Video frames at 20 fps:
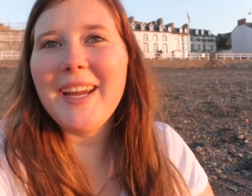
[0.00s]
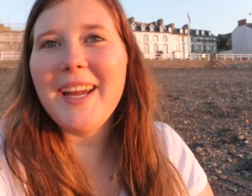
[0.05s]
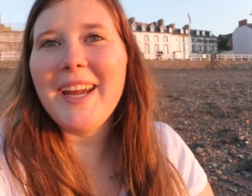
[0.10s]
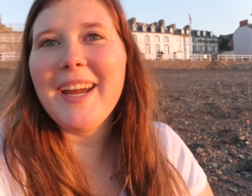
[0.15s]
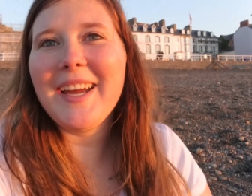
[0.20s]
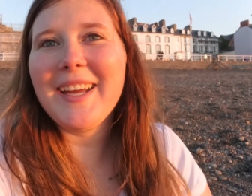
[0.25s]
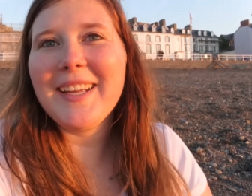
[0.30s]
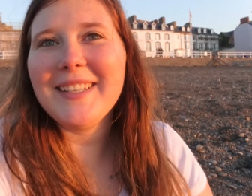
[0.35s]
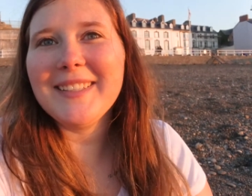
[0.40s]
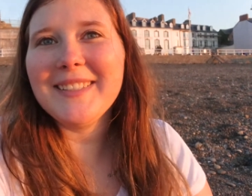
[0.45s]

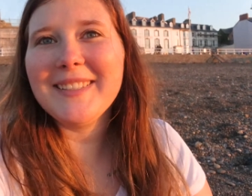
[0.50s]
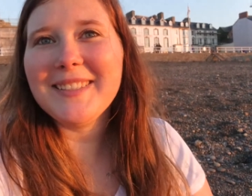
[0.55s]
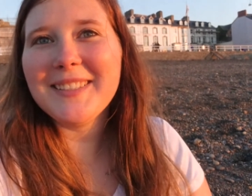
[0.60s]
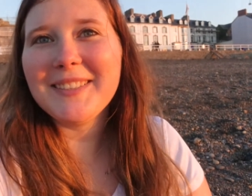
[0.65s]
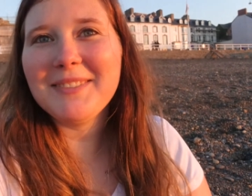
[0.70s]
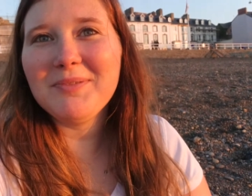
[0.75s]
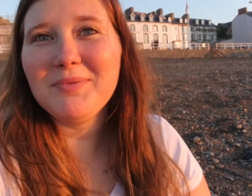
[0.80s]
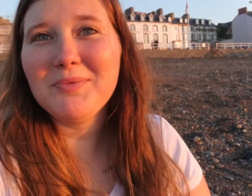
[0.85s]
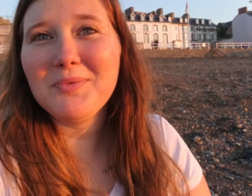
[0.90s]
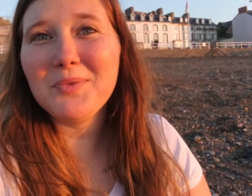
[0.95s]

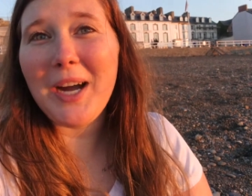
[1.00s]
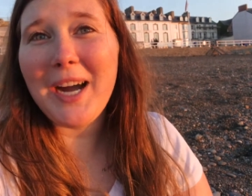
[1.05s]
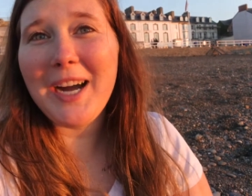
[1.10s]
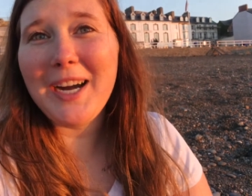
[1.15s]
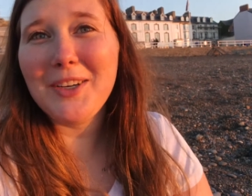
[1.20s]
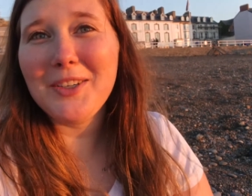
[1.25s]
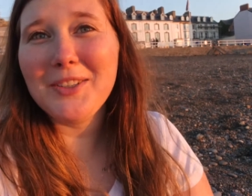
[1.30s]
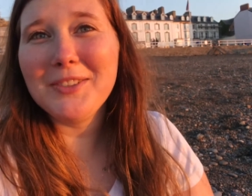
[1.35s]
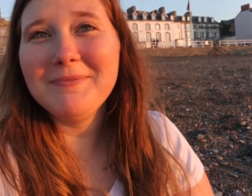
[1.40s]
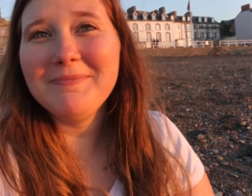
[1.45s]
And
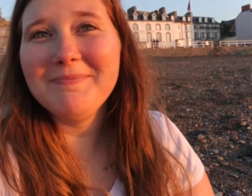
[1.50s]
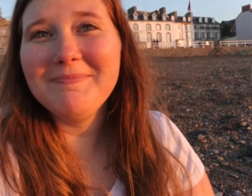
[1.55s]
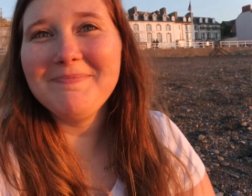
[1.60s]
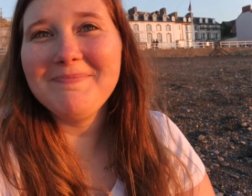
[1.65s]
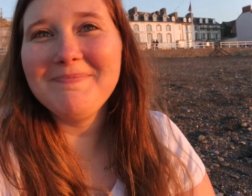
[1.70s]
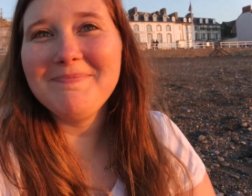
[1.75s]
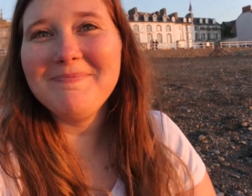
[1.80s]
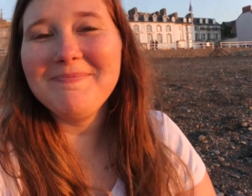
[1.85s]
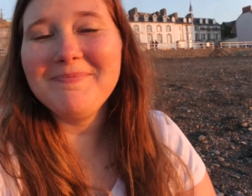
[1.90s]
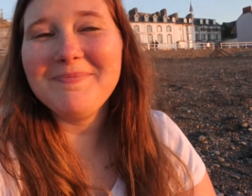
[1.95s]
wow,
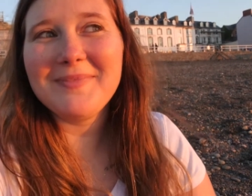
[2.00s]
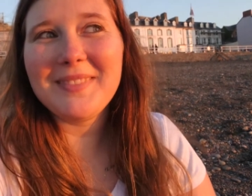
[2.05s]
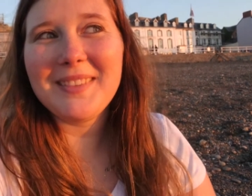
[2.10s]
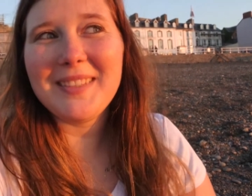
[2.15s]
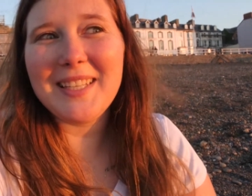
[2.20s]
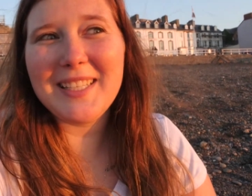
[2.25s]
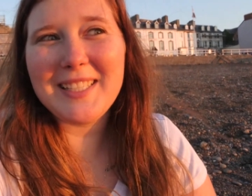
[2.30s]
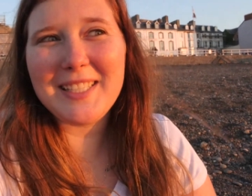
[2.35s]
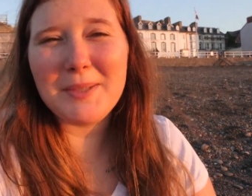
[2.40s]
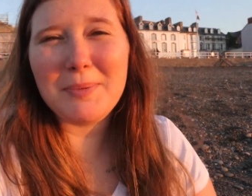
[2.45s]

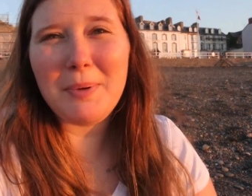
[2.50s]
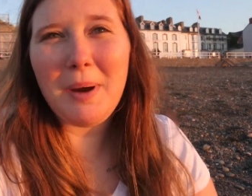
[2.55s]
this is